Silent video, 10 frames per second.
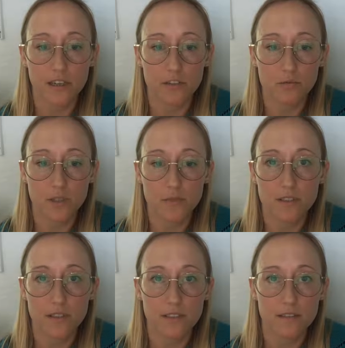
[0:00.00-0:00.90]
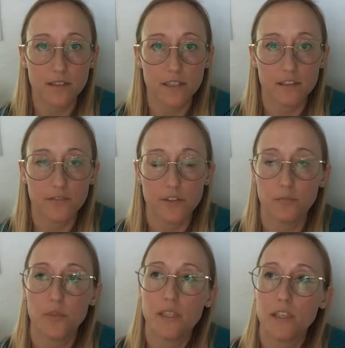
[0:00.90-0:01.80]
out his website,
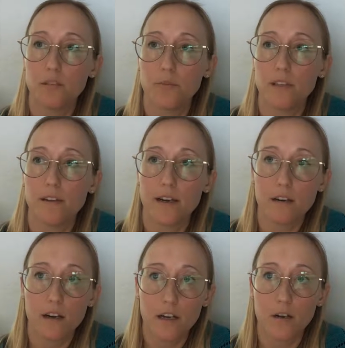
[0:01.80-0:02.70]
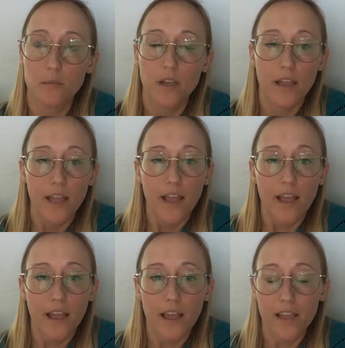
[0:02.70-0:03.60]
scientificbeekeeping.com.
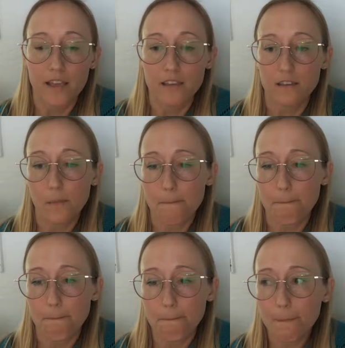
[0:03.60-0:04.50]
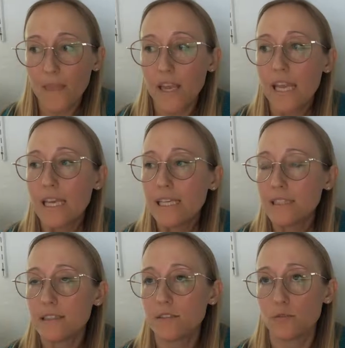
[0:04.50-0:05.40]
And
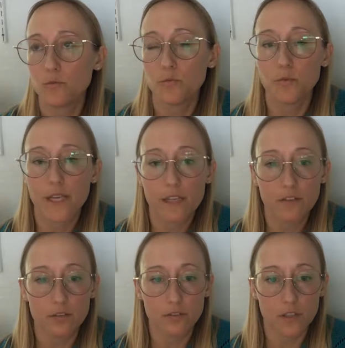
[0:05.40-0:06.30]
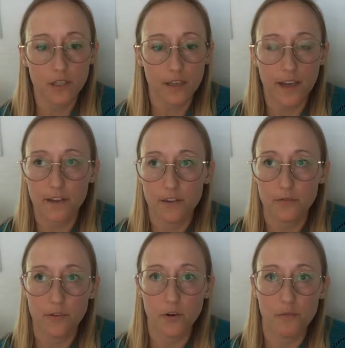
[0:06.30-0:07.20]
his way to looking at the
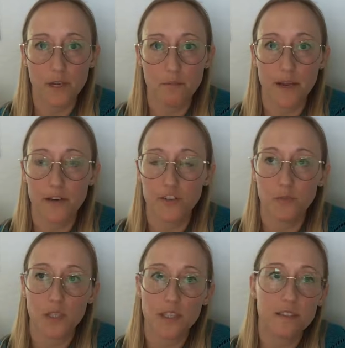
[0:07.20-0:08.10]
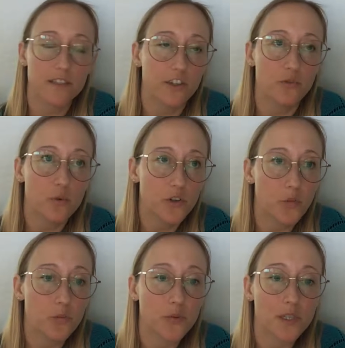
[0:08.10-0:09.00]
varroa mite management is that you want
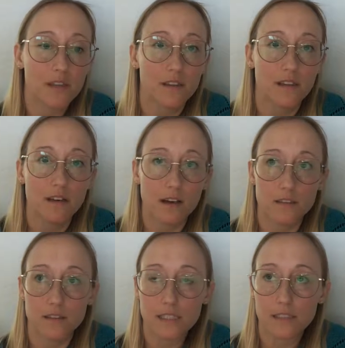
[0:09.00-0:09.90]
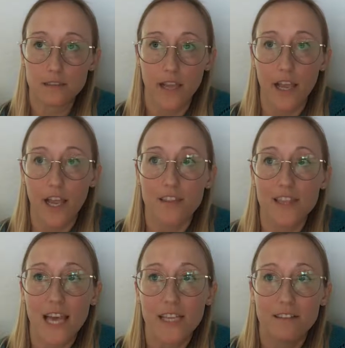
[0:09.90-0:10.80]
to breed the colonies
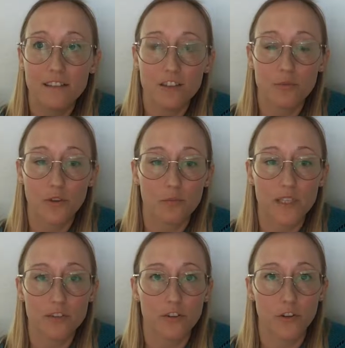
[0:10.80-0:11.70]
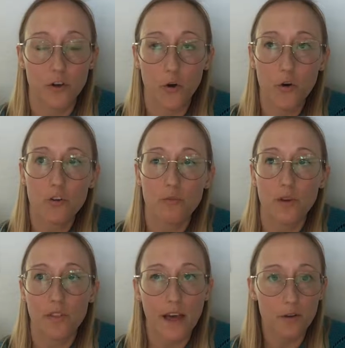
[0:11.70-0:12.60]
that deal with mites on their own
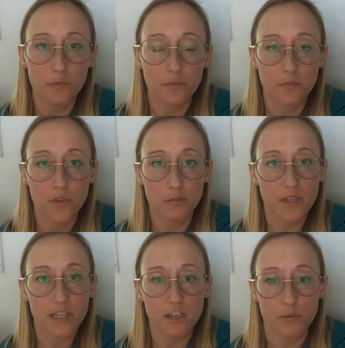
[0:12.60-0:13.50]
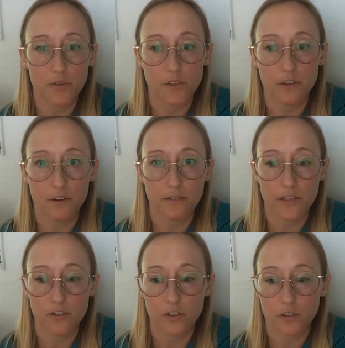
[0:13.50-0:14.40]
without the beekeeper's
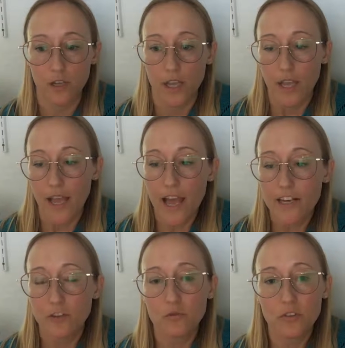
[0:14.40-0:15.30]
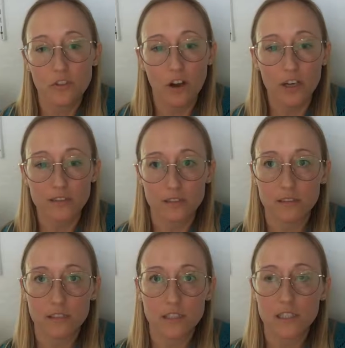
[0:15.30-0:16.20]
intervention. And it's really hard to
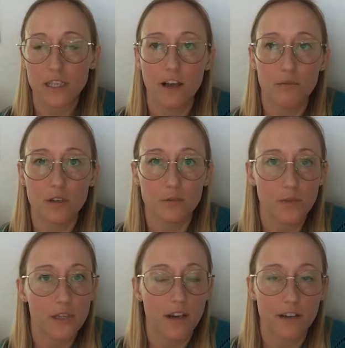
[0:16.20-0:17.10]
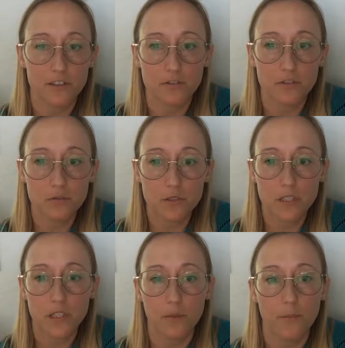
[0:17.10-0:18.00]
see how well a beehive is
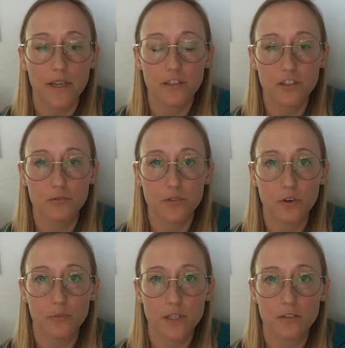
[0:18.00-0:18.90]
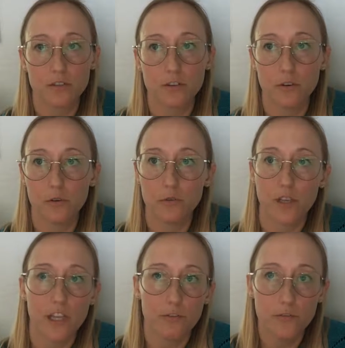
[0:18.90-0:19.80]
doing managing varroa mites on their own
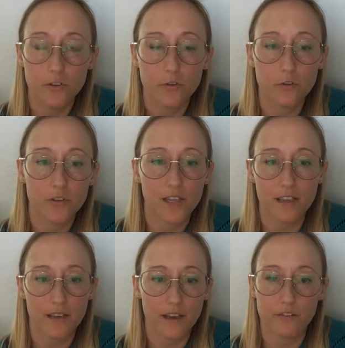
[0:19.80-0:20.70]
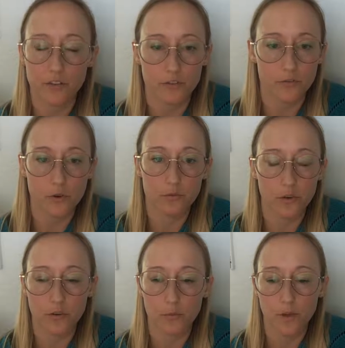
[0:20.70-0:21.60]
if you're taking out their drone
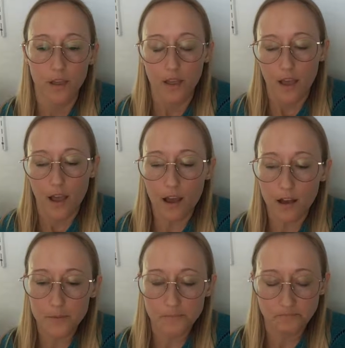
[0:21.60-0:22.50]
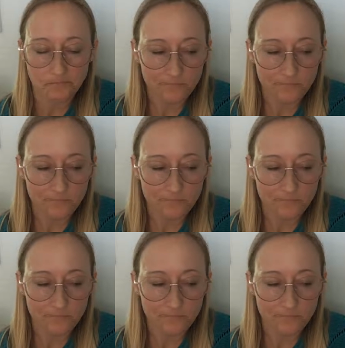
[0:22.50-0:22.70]
comb. But